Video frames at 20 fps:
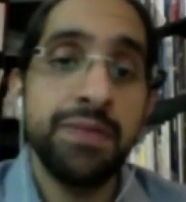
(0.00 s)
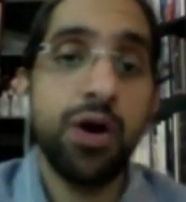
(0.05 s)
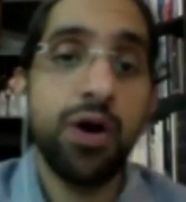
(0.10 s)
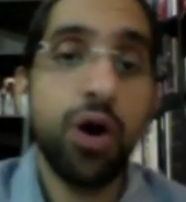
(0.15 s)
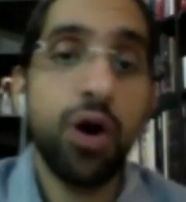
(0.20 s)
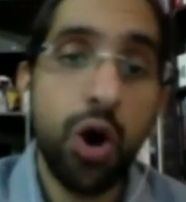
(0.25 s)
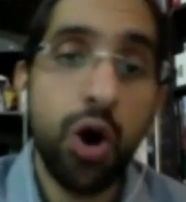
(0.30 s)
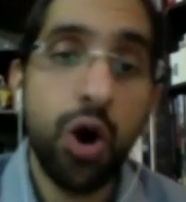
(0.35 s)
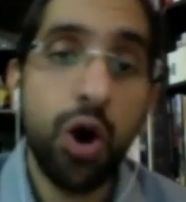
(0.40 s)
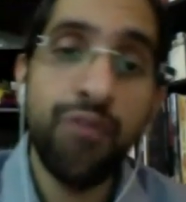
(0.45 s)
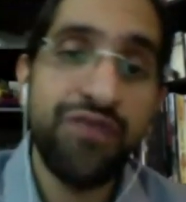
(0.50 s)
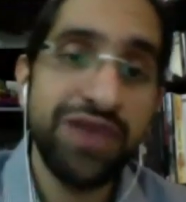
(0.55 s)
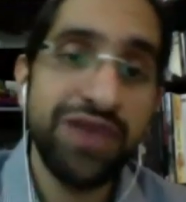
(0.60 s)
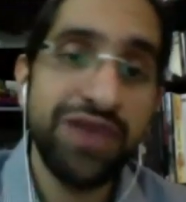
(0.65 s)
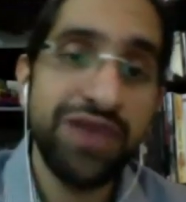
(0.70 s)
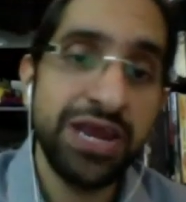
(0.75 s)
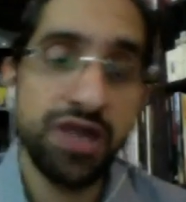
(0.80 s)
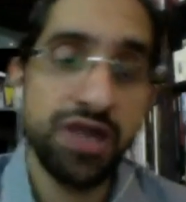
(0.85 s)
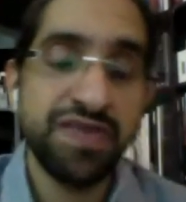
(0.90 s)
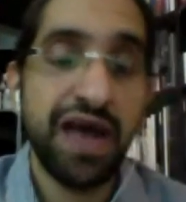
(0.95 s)

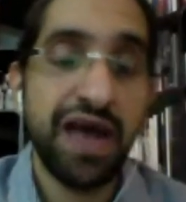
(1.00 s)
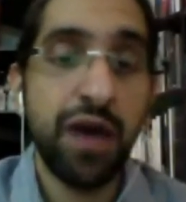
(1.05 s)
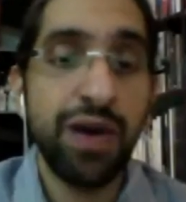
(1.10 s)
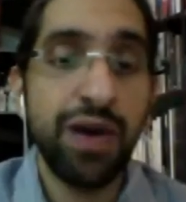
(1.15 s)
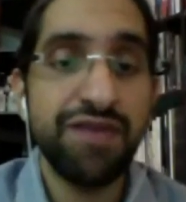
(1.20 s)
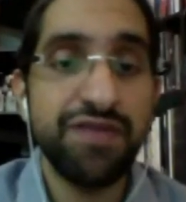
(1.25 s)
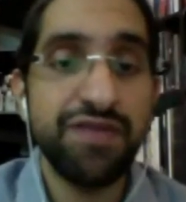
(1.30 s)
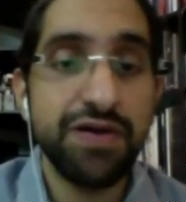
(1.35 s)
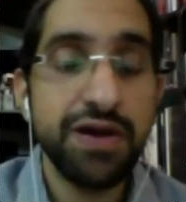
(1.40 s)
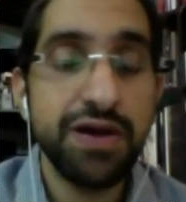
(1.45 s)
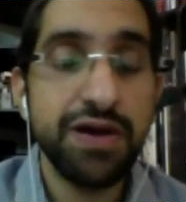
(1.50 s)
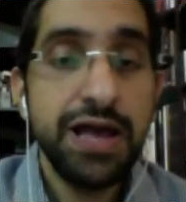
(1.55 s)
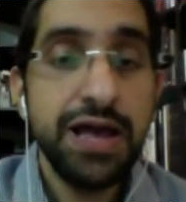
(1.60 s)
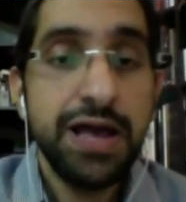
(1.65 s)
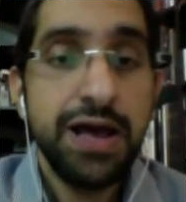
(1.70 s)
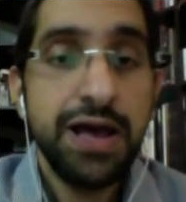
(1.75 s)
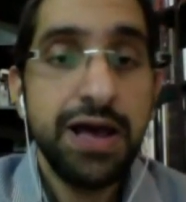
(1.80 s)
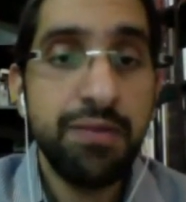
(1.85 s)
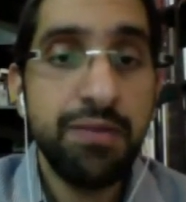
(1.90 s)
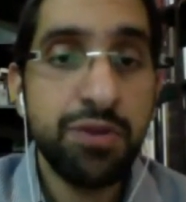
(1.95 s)
Hopefully not. However,
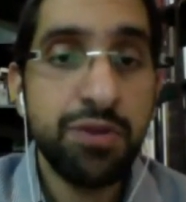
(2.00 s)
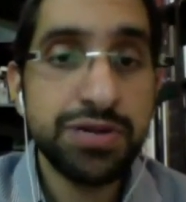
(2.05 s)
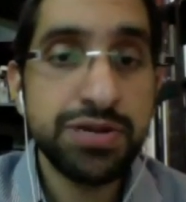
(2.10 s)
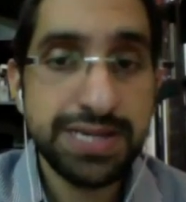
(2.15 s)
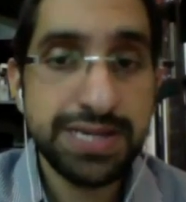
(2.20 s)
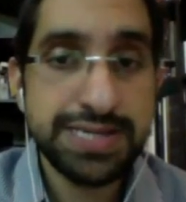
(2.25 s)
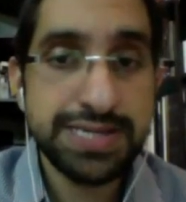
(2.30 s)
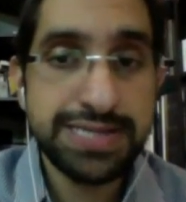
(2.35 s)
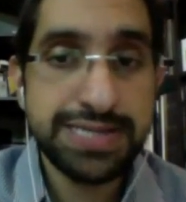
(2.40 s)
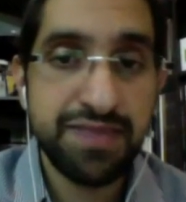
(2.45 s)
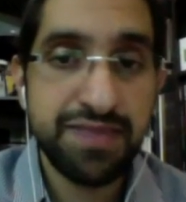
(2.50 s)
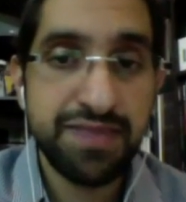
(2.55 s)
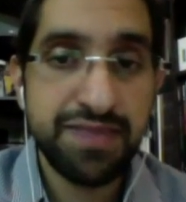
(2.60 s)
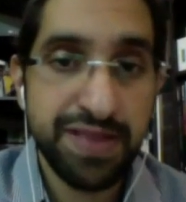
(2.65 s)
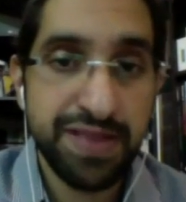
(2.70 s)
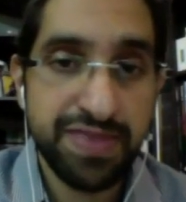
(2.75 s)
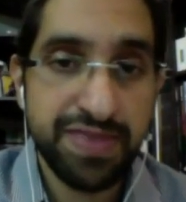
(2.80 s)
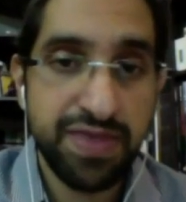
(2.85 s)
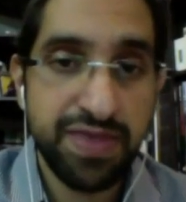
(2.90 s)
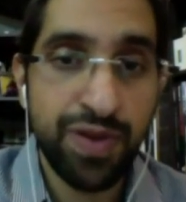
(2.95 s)
Morsi's
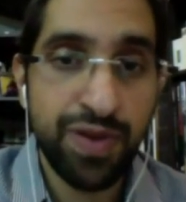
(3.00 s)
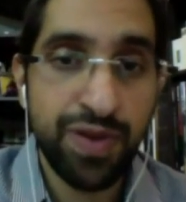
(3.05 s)
statement, the one